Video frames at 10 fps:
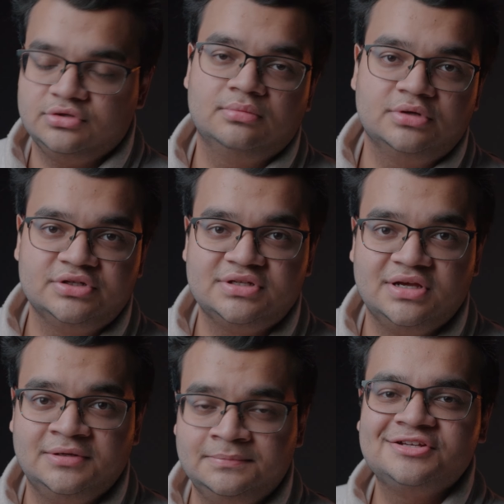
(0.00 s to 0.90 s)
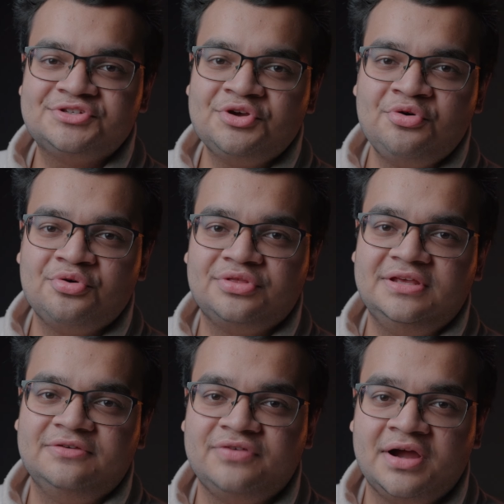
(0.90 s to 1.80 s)
I'm gonna say. So
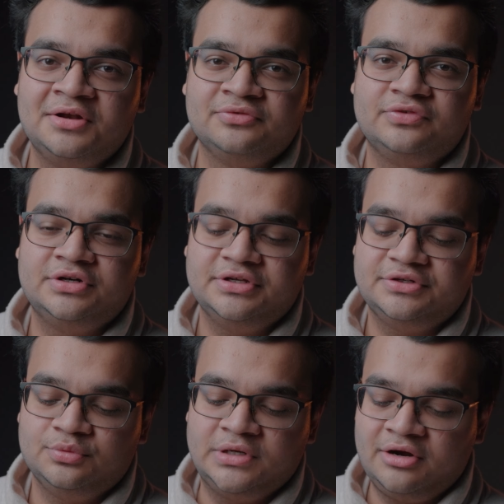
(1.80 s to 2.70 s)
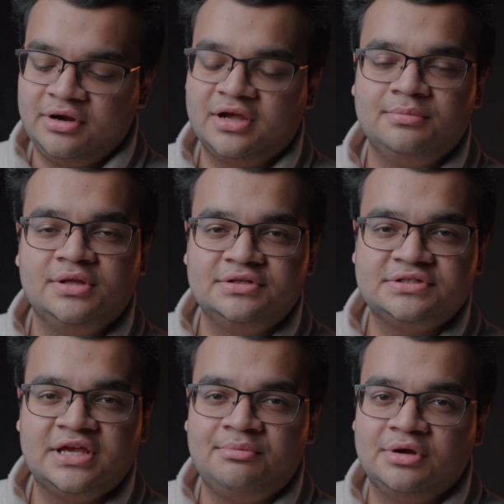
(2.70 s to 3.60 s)
the final verdict, would I recommend this
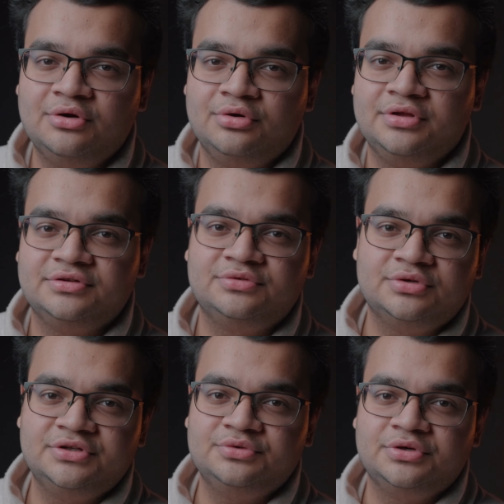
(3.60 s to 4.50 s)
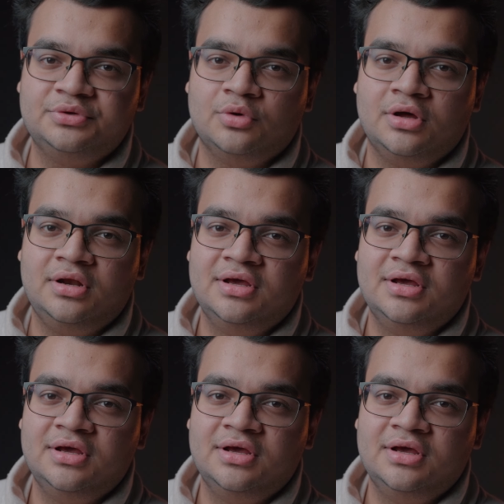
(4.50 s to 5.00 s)
camera going into 2021?